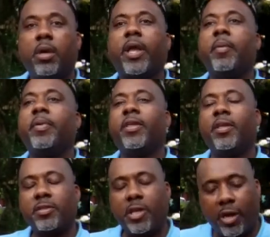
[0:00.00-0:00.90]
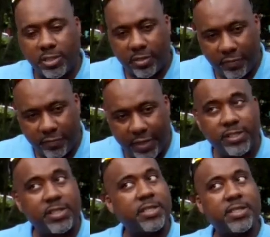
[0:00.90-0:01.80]
Okay, but the cost of
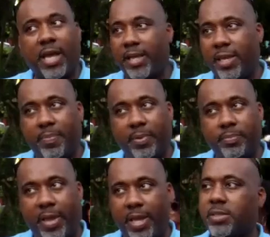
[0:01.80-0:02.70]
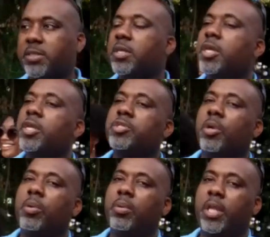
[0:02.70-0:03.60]
inflation is not keeping pace.
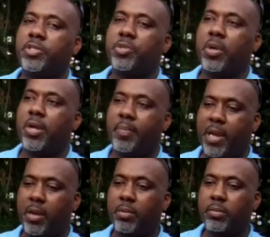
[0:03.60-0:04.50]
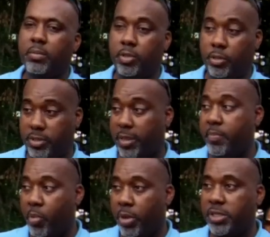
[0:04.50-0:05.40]
So let's talk about, you said
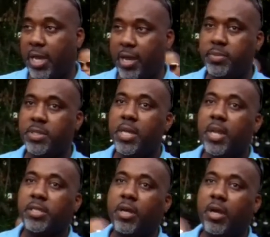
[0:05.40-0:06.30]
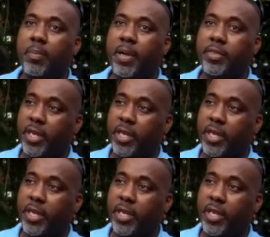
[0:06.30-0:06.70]
more jobs. Let's talk about the